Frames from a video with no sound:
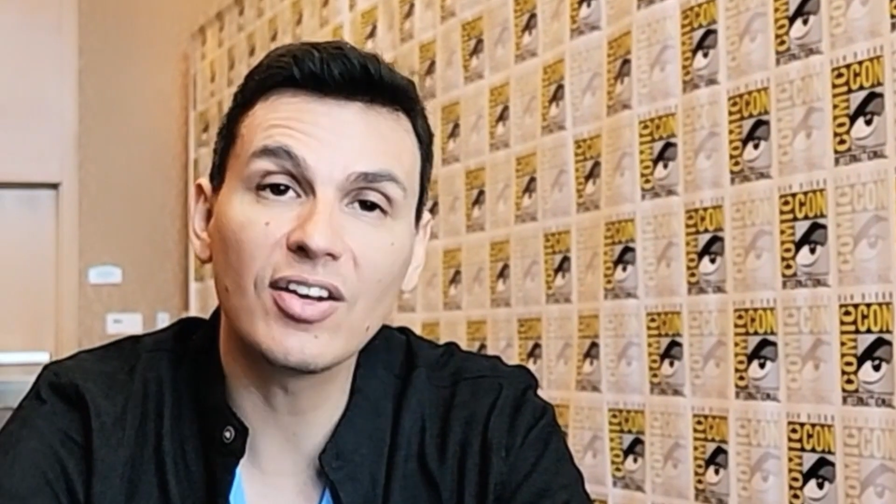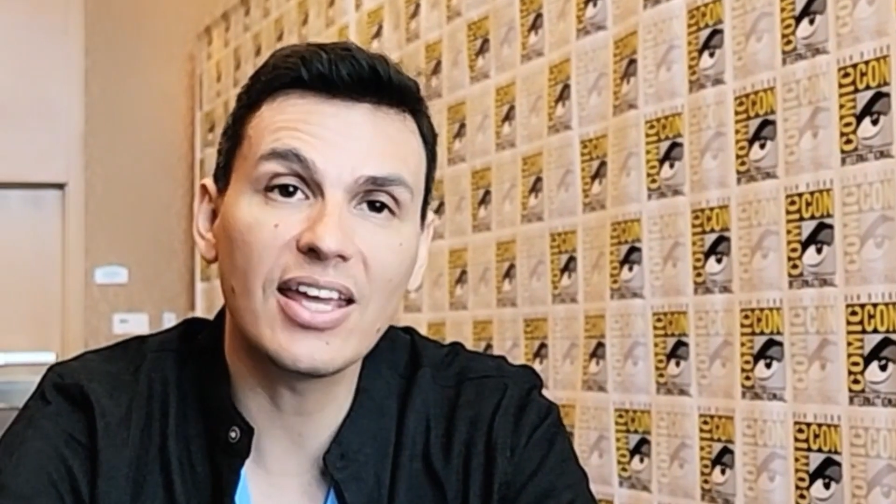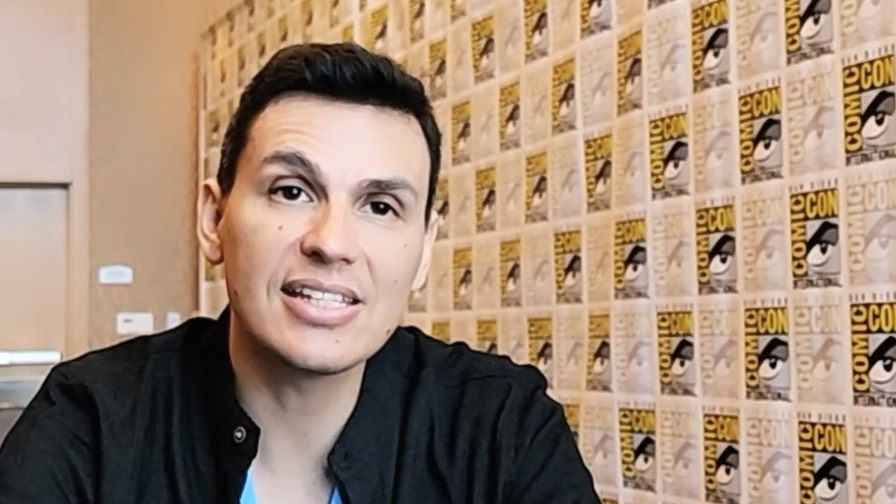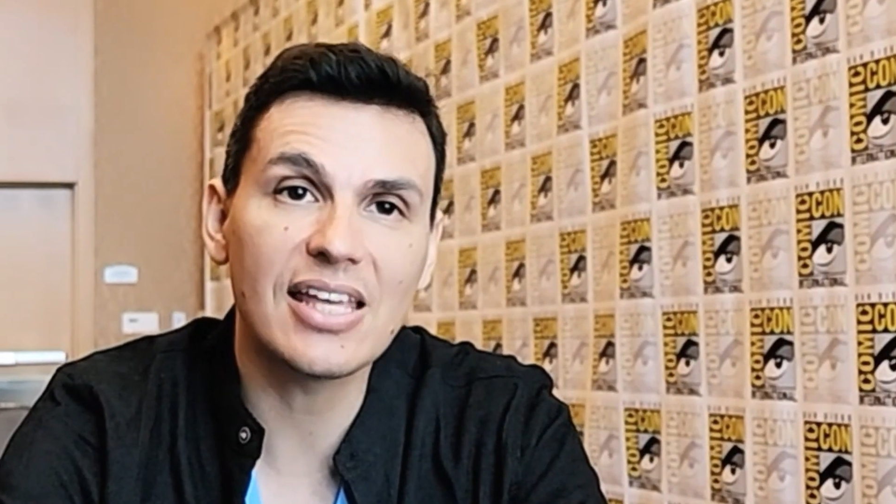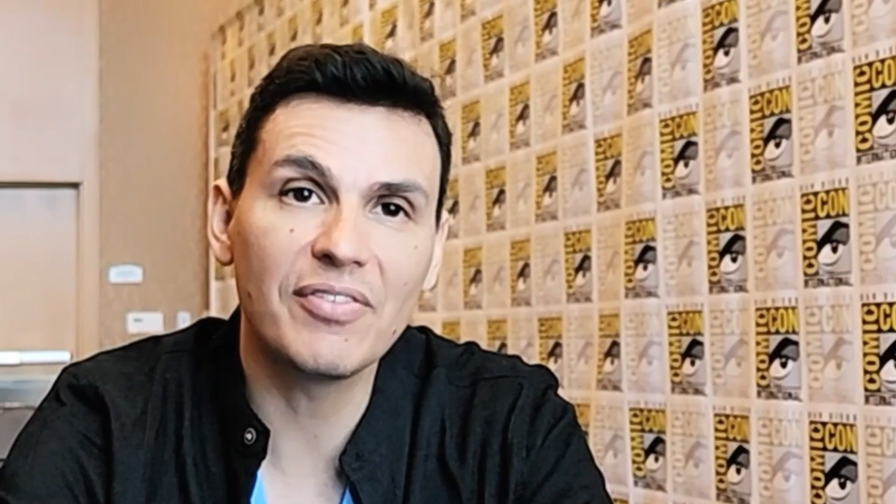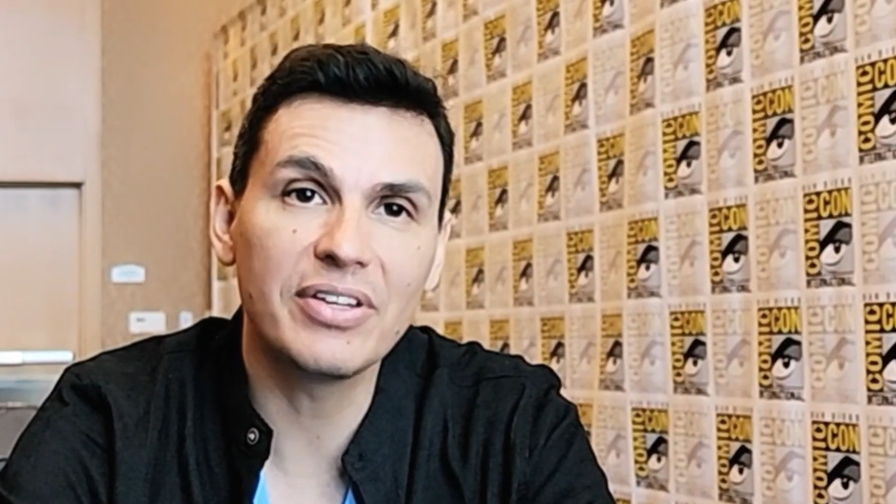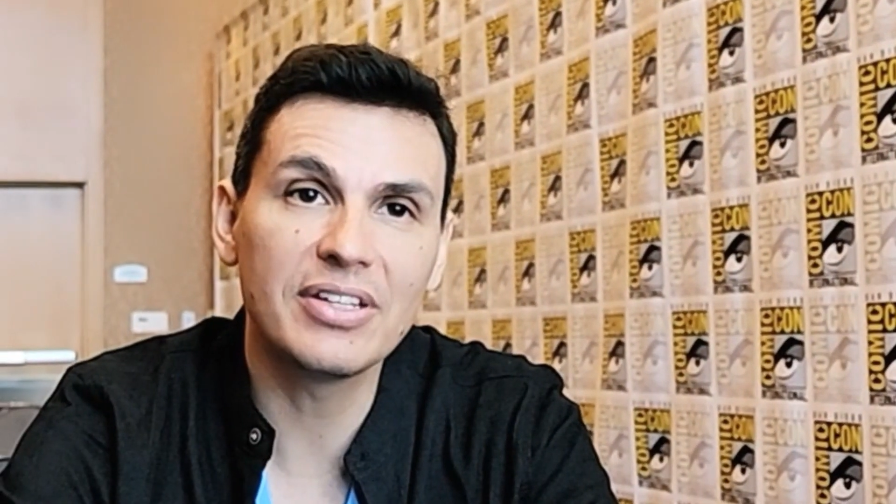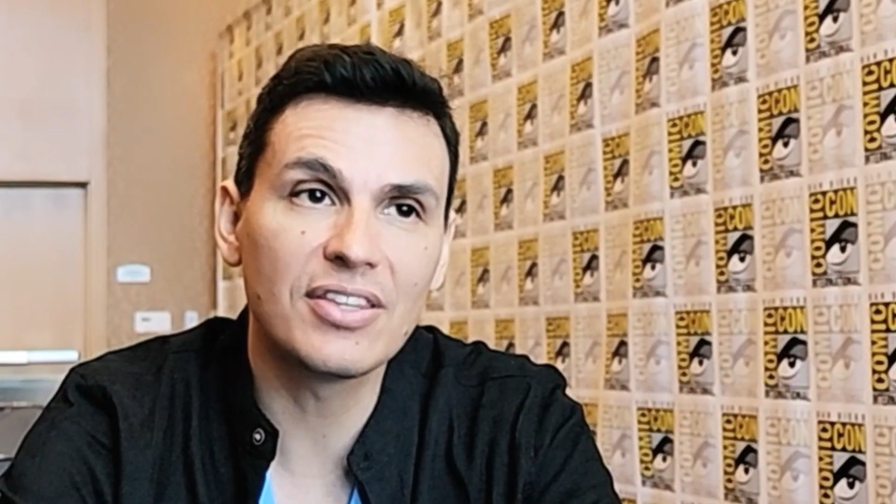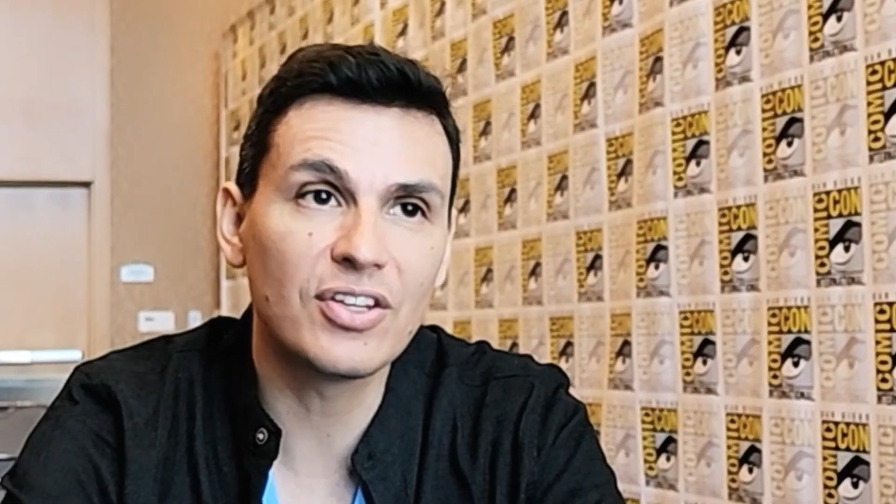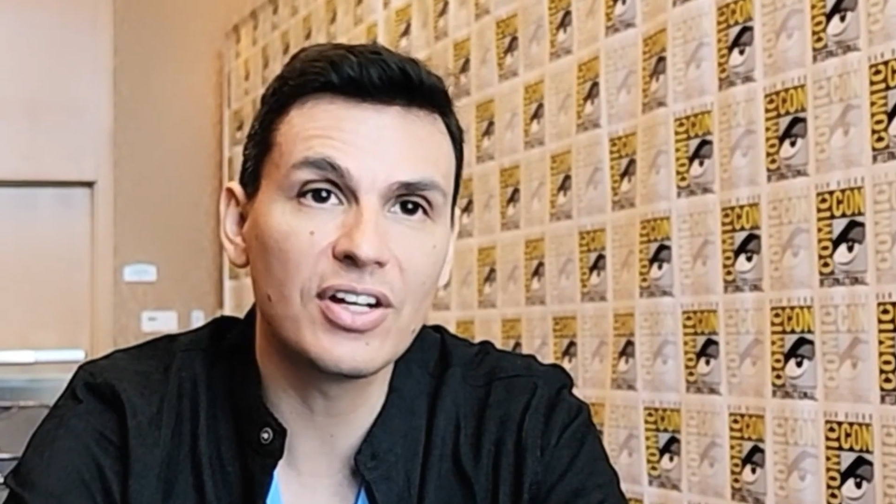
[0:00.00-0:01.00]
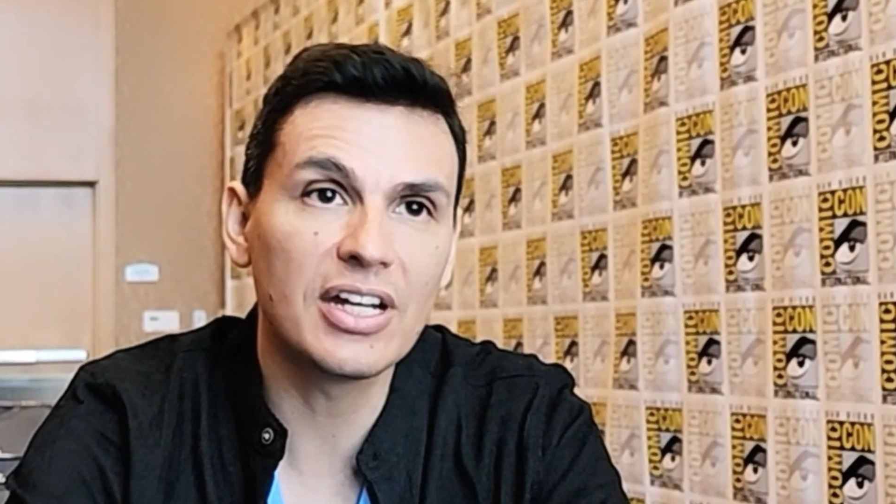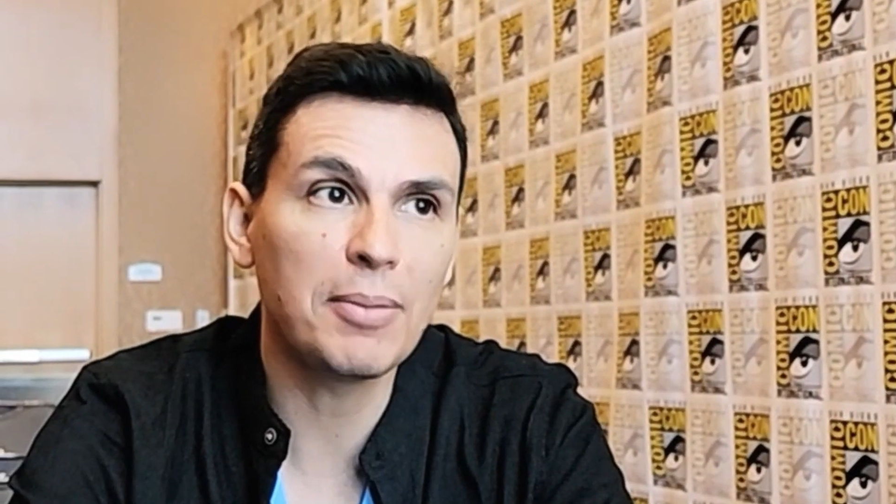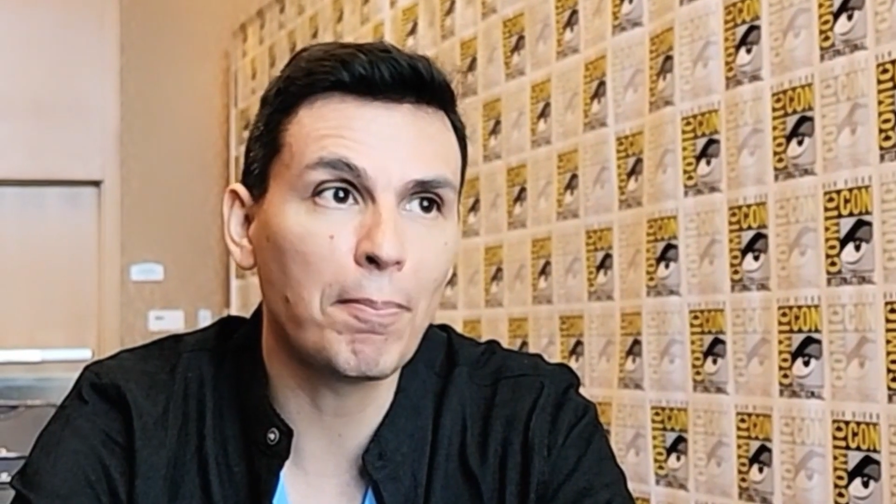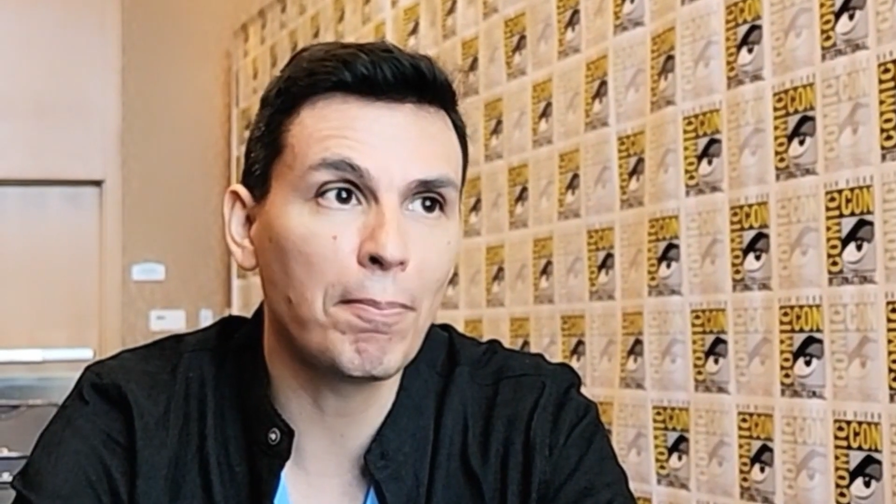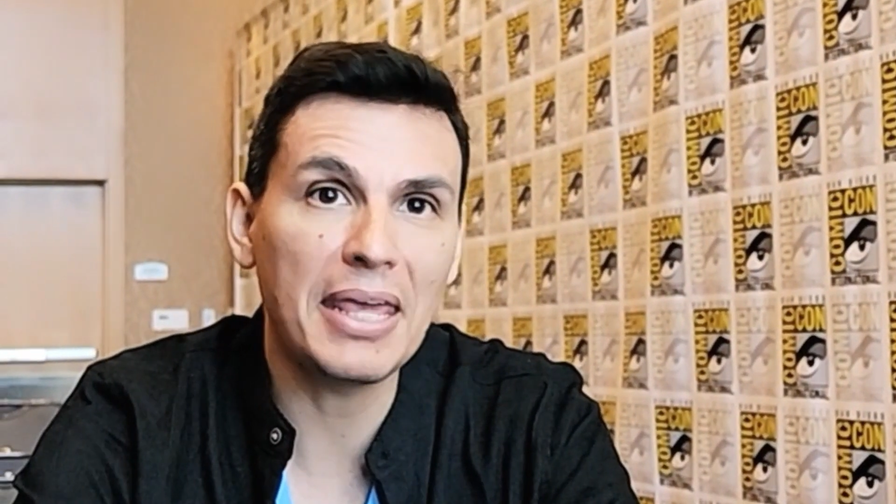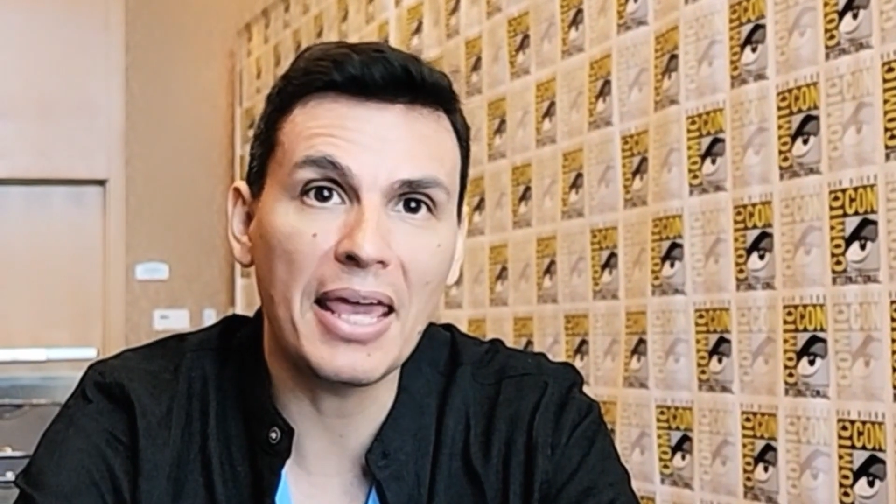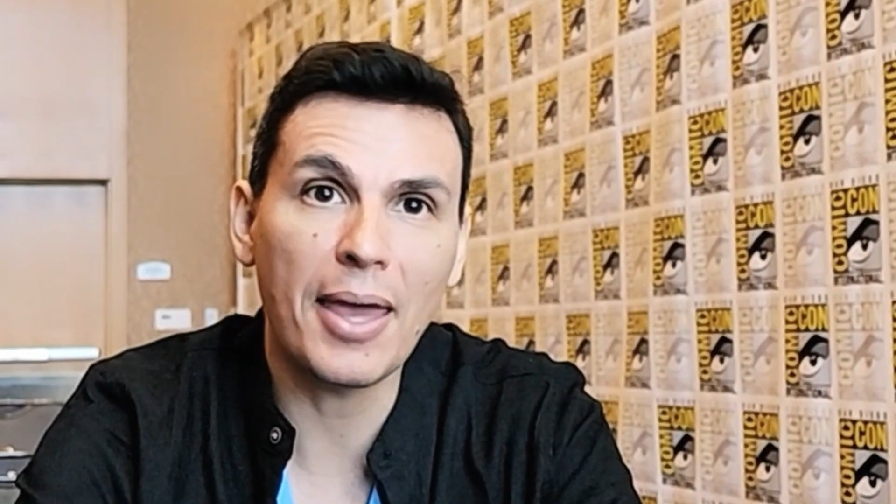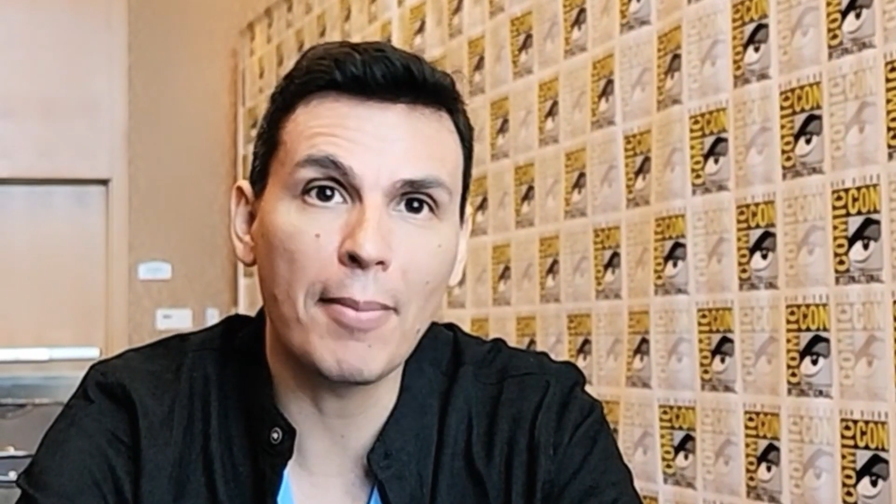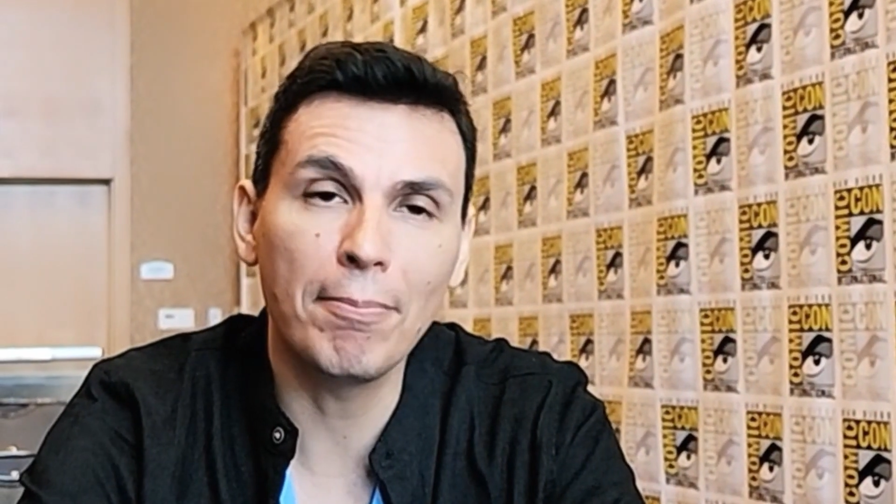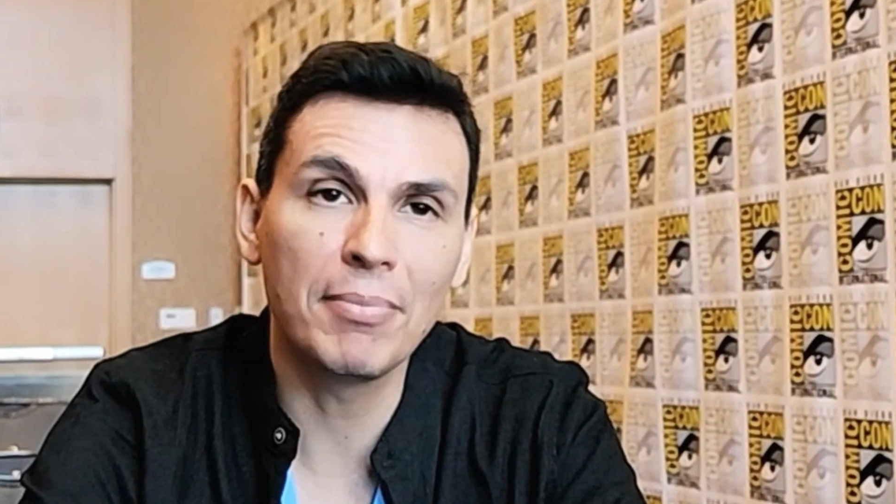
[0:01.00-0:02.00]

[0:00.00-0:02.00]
7:30 p.m.